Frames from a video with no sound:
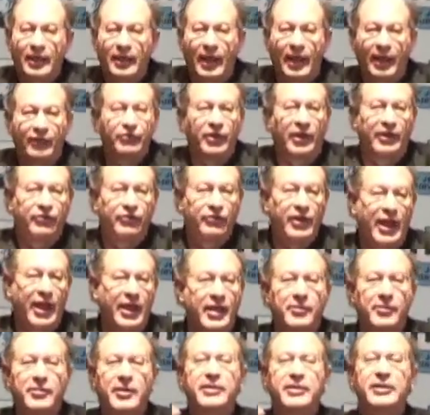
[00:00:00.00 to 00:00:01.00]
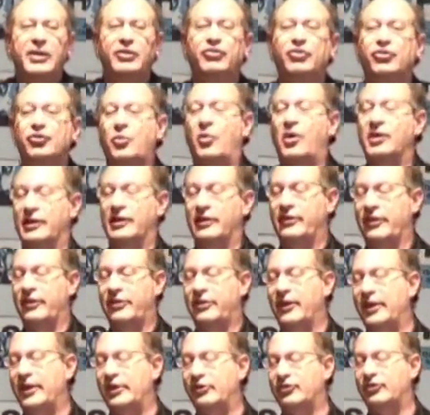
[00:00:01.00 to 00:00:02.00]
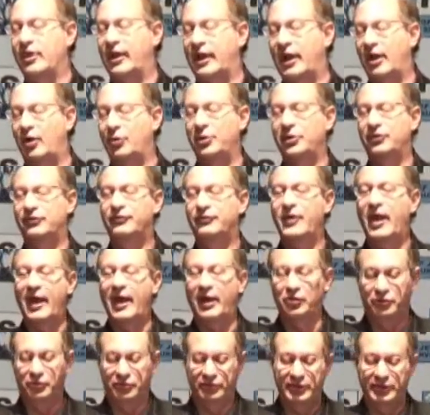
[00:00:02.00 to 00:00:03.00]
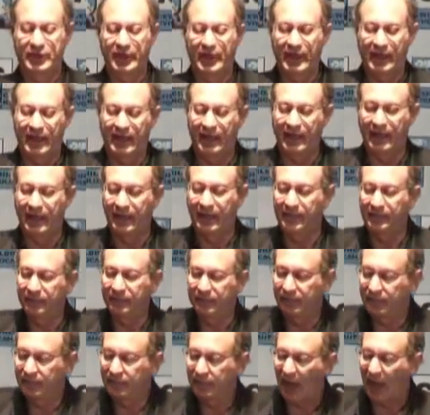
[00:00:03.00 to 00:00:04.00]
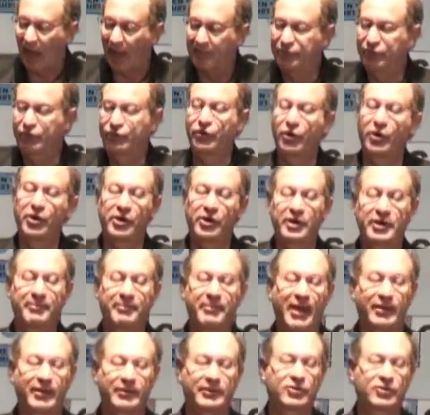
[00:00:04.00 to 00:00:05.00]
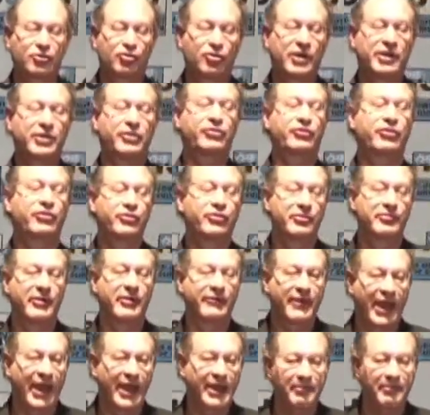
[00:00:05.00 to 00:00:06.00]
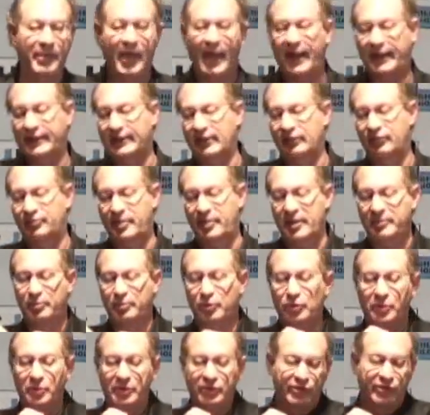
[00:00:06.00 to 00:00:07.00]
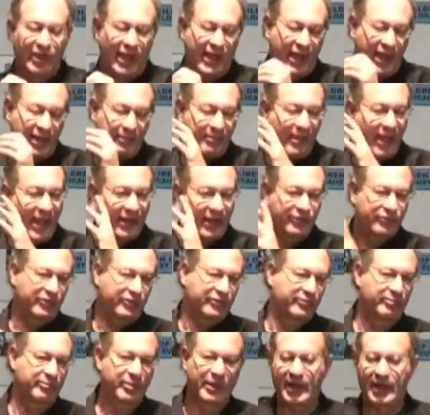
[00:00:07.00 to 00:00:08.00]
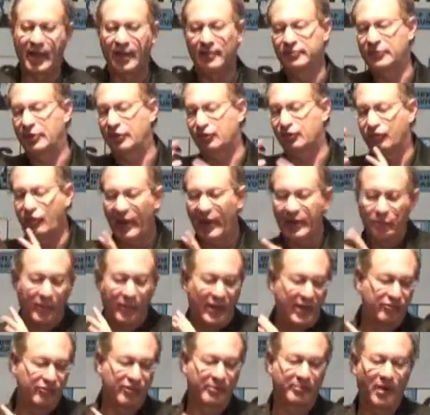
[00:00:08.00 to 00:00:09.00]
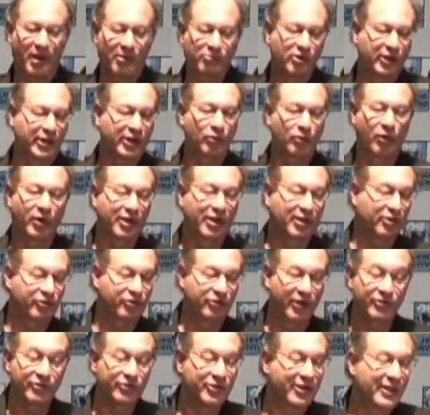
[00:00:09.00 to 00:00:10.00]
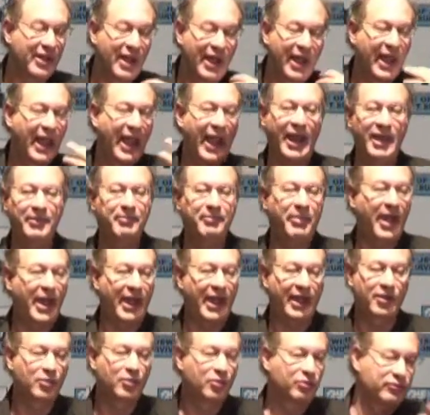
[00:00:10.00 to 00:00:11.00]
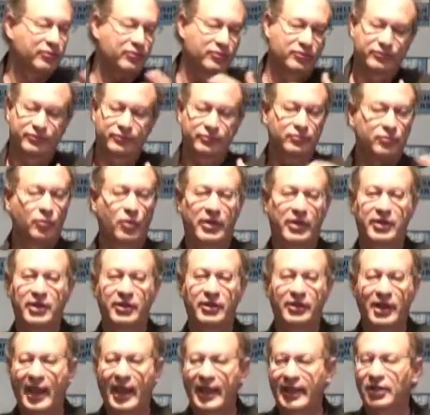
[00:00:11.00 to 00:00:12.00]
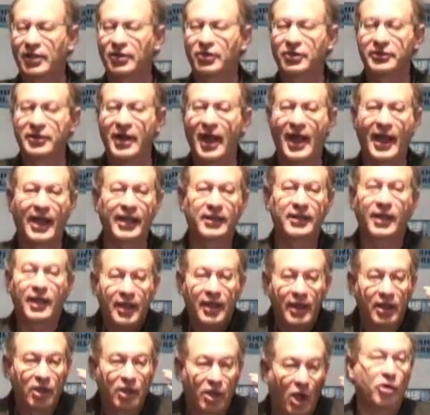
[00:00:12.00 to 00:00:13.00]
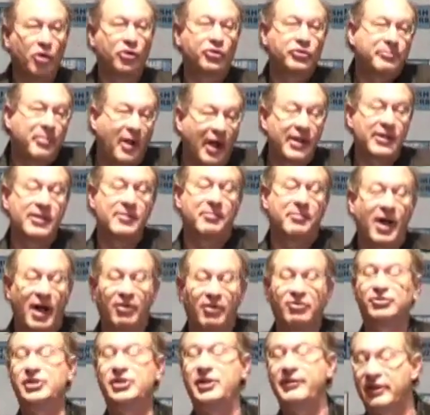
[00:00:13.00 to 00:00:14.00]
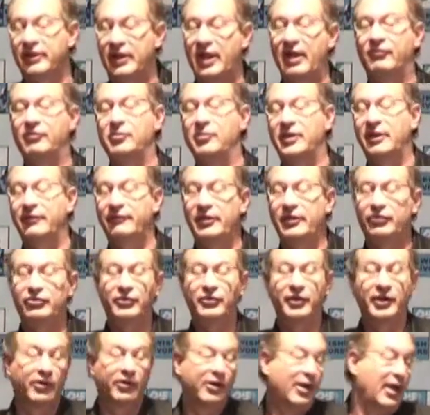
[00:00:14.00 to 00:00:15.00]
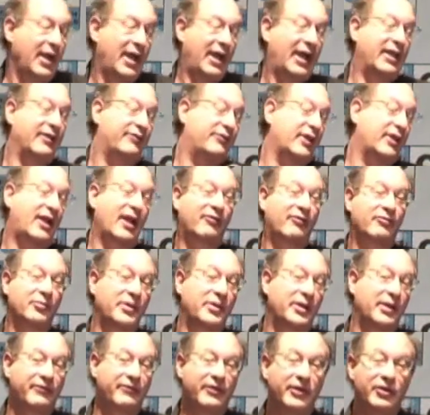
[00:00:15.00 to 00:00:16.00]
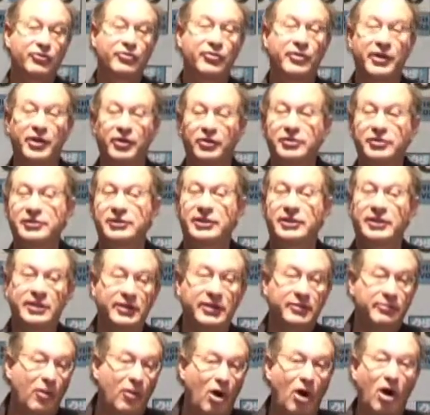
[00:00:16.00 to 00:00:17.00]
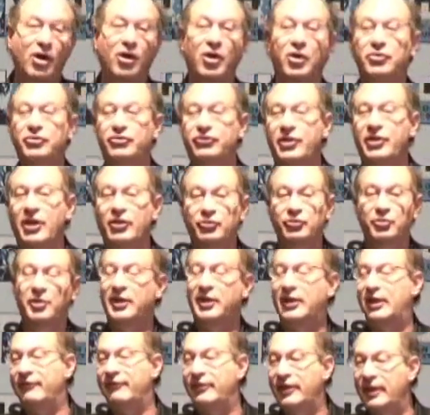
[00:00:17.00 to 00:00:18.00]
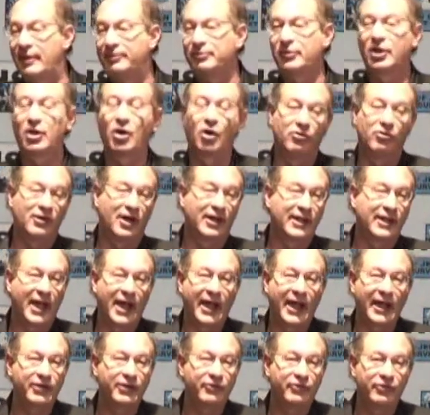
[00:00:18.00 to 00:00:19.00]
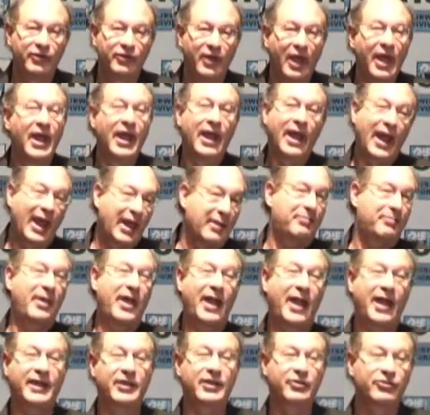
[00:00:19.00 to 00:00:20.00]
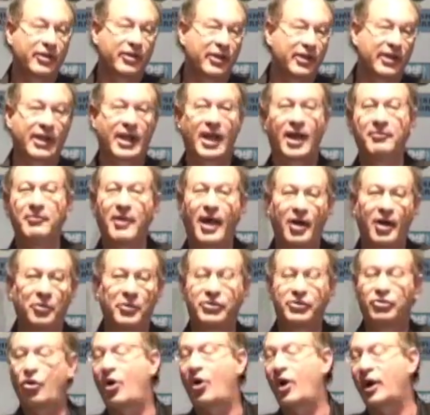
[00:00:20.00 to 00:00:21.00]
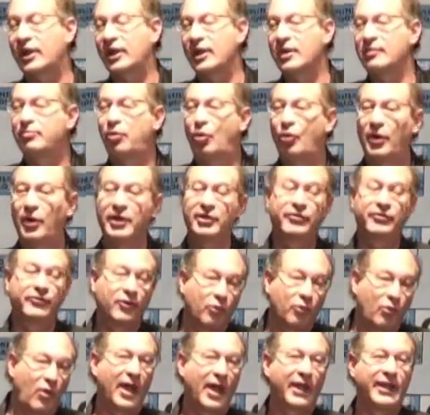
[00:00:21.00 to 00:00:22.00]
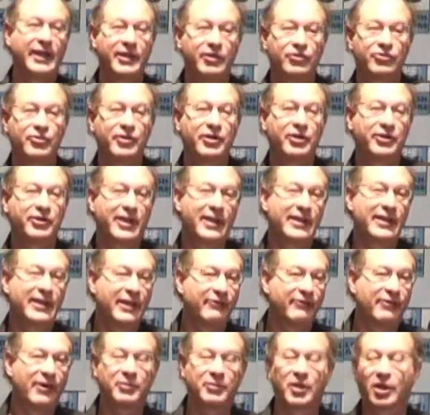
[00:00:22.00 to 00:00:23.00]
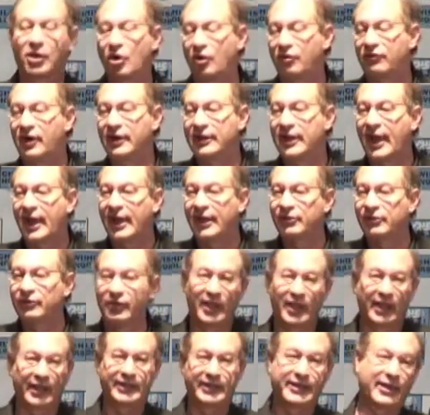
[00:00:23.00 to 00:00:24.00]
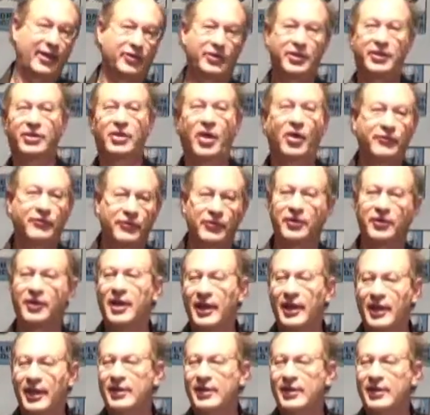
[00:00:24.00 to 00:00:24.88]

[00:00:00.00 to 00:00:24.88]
as I say, I mean, this is one of the things that I always found absurd about criticism of AIPAC, that people who would say AIPAC's become this right-wing Republican organization. AIPAC, whether you like it or not, goes by the policy of the government of Israel. And if the government of Israel tomorrow says we're giving up the Golan Heights, AIPAC is going to come out with talking points for why Israel can give up the Golan Heights. And I can tell you, for